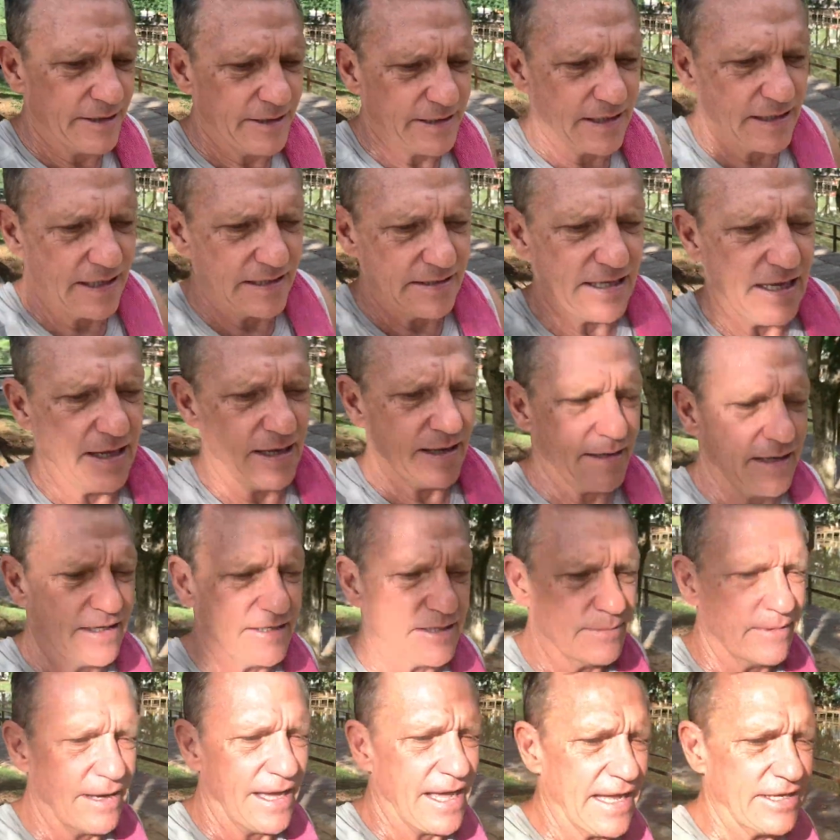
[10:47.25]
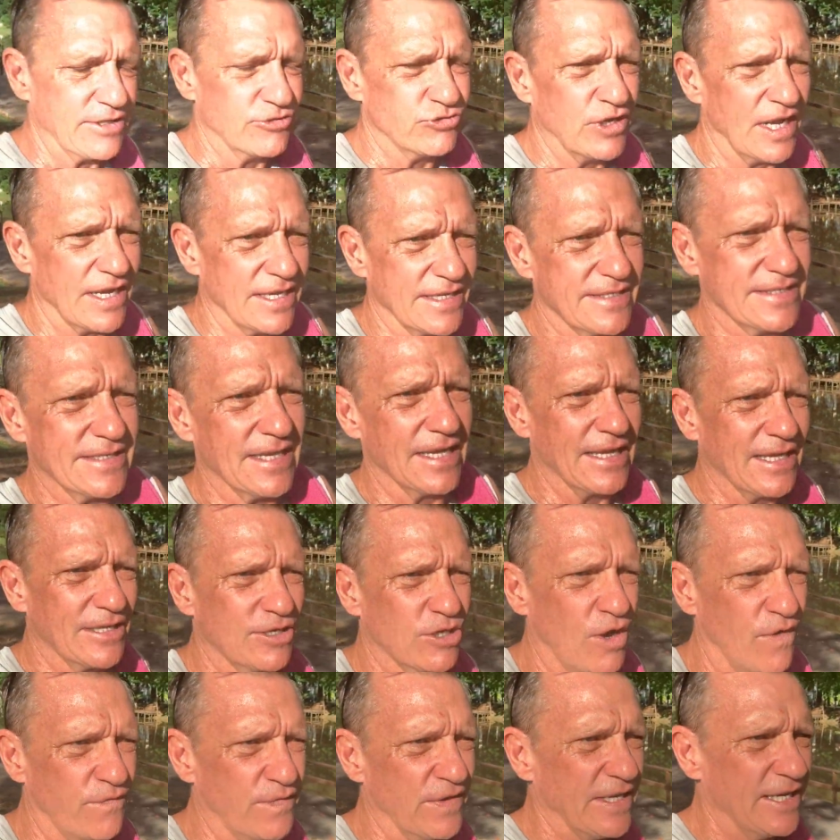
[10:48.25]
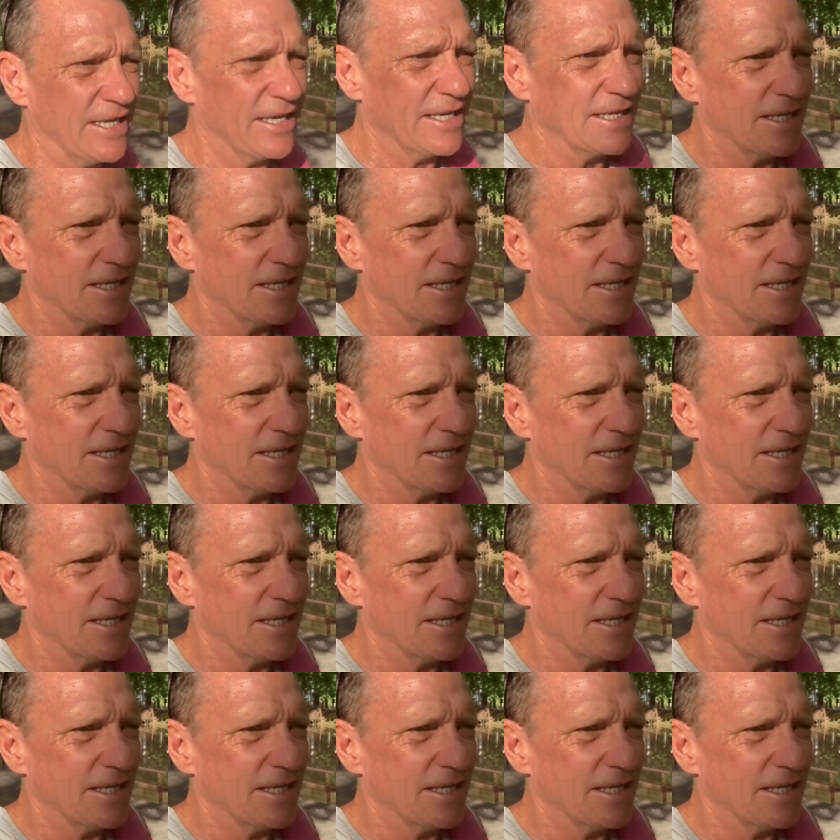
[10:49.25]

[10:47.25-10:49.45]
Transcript: Because a man drinks coffee.